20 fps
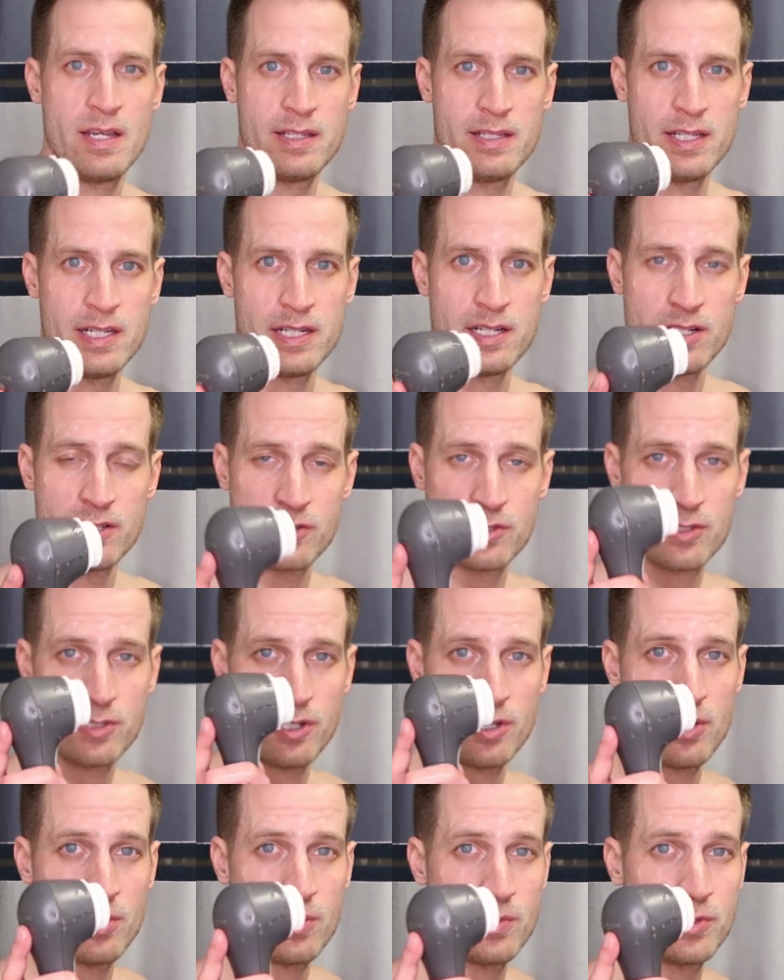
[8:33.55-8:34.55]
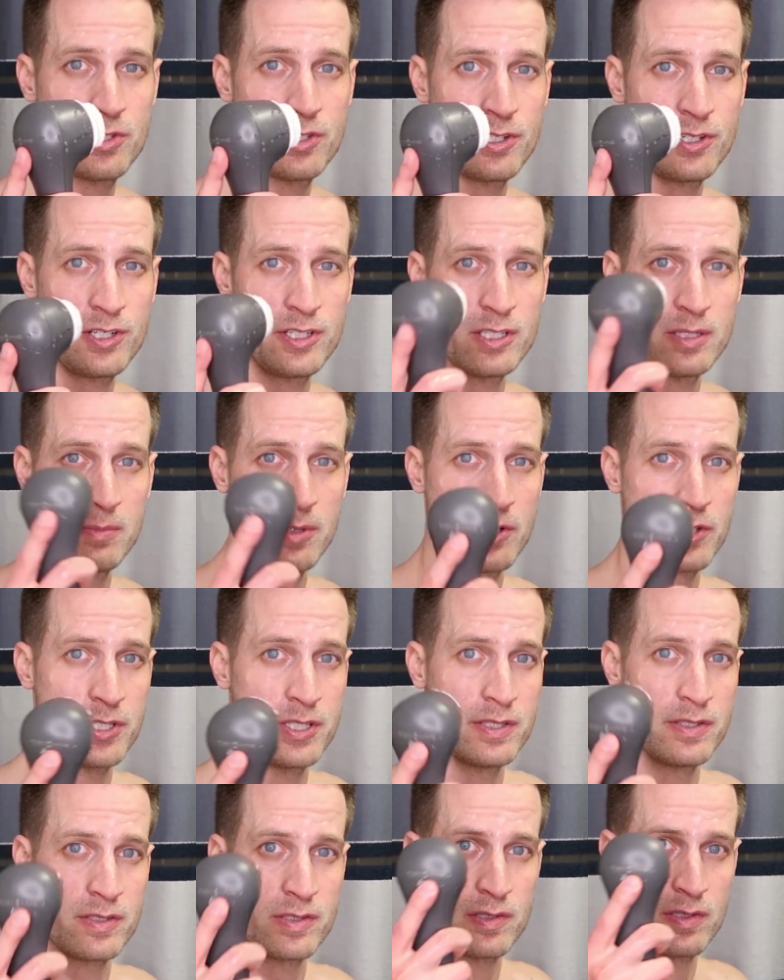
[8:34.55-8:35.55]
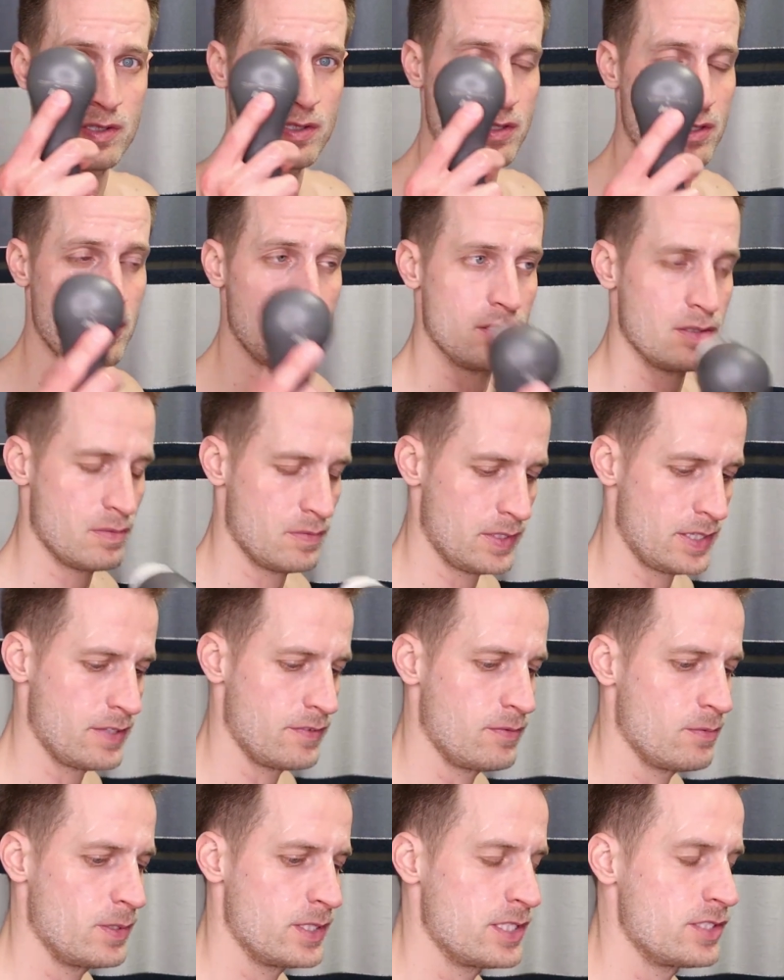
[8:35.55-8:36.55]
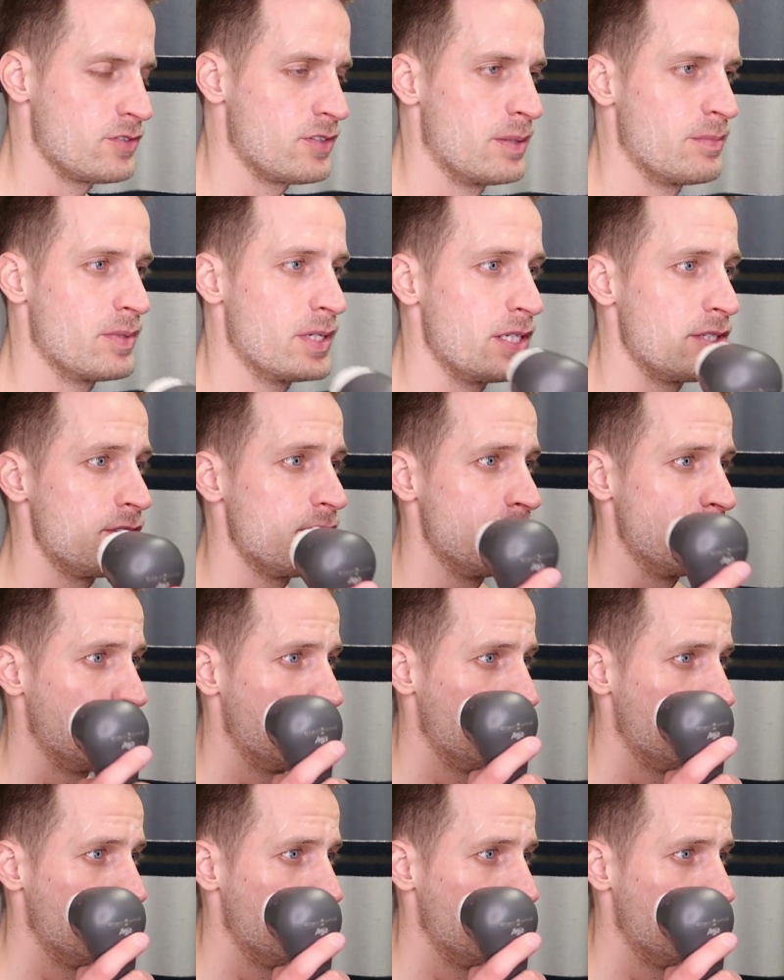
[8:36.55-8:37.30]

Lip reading: And then slow circular motions with the scrub brush.